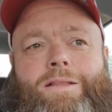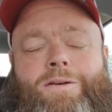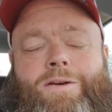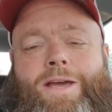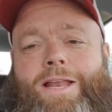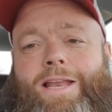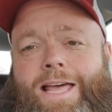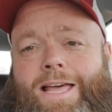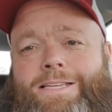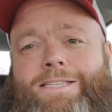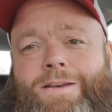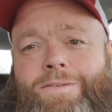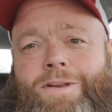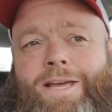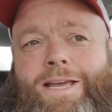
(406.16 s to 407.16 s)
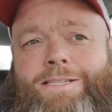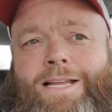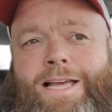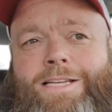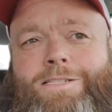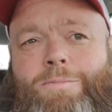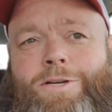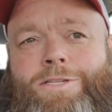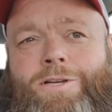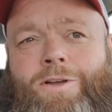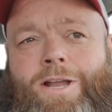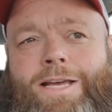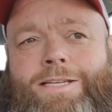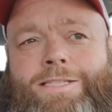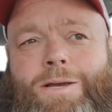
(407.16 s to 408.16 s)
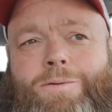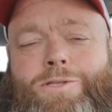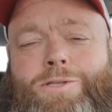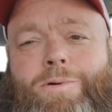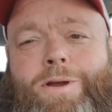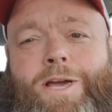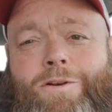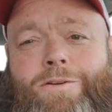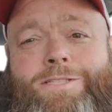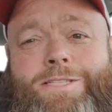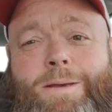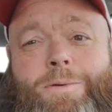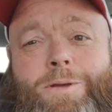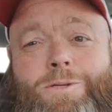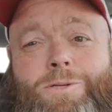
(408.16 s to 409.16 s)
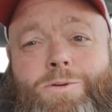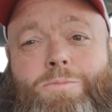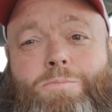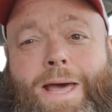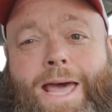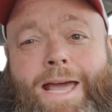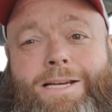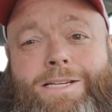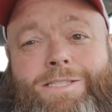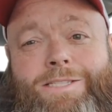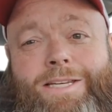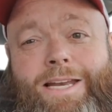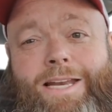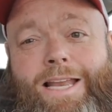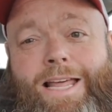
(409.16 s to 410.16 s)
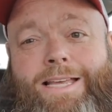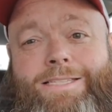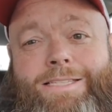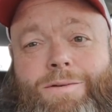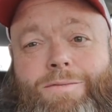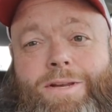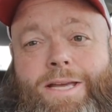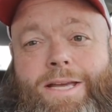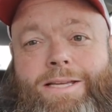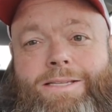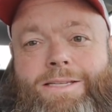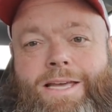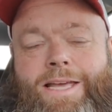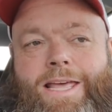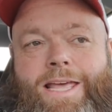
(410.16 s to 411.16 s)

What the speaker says: Okay, the last 7 days, last number I saw last night was 372 packages in the last 7 days.